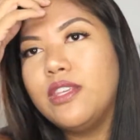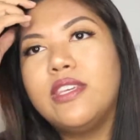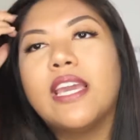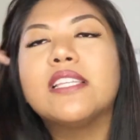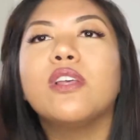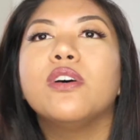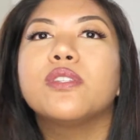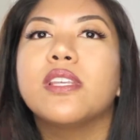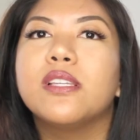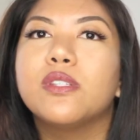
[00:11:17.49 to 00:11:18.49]
You guys
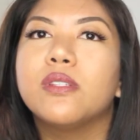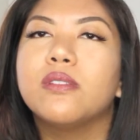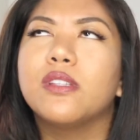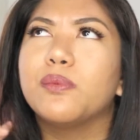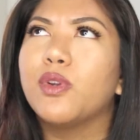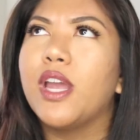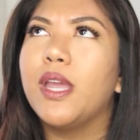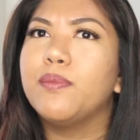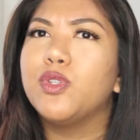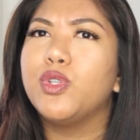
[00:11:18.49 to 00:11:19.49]
also can
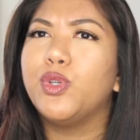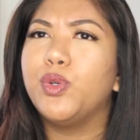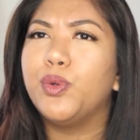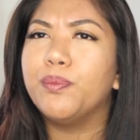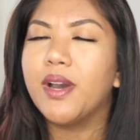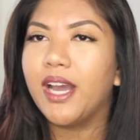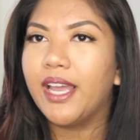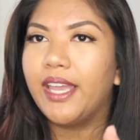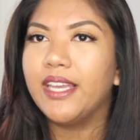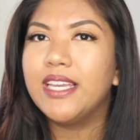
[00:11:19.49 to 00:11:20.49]
subscribe to
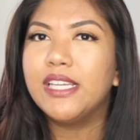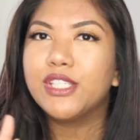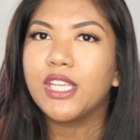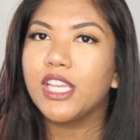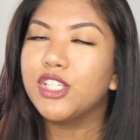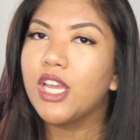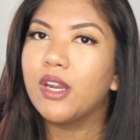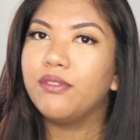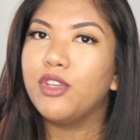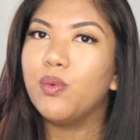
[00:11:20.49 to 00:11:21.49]
my second
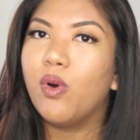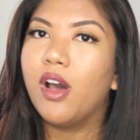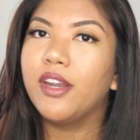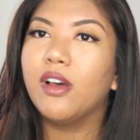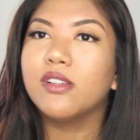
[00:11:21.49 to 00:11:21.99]
channel if you want.